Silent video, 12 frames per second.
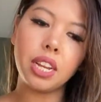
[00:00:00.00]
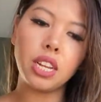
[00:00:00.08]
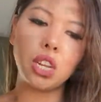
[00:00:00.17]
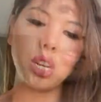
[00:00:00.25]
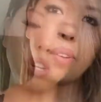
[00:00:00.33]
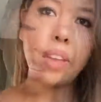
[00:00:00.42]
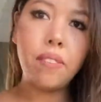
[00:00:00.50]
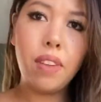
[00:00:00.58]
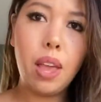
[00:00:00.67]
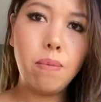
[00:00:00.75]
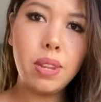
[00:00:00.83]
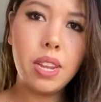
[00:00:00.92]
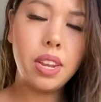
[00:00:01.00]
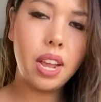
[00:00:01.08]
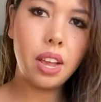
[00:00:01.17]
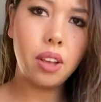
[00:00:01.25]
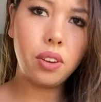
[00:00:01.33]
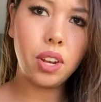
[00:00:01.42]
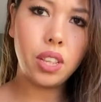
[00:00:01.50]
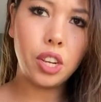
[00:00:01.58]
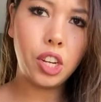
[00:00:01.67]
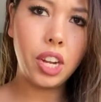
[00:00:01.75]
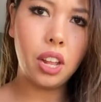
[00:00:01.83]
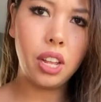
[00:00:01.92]
So I've emptied out the
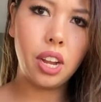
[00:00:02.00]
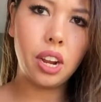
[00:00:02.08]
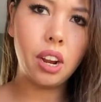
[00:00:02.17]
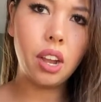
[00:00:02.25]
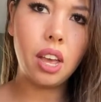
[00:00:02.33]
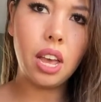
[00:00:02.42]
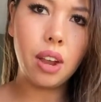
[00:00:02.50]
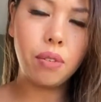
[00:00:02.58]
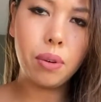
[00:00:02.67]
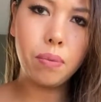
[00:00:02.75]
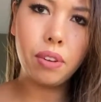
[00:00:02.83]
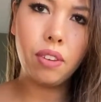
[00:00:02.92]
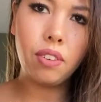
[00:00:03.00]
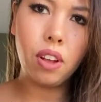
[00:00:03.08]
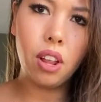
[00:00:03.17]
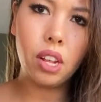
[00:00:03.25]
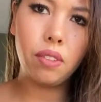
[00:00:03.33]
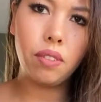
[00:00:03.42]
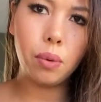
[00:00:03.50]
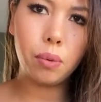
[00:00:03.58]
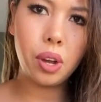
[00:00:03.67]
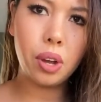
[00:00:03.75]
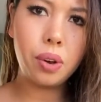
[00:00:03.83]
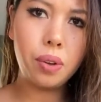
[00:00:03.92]
shell here. I removed all of the
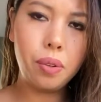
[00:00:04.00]
roe.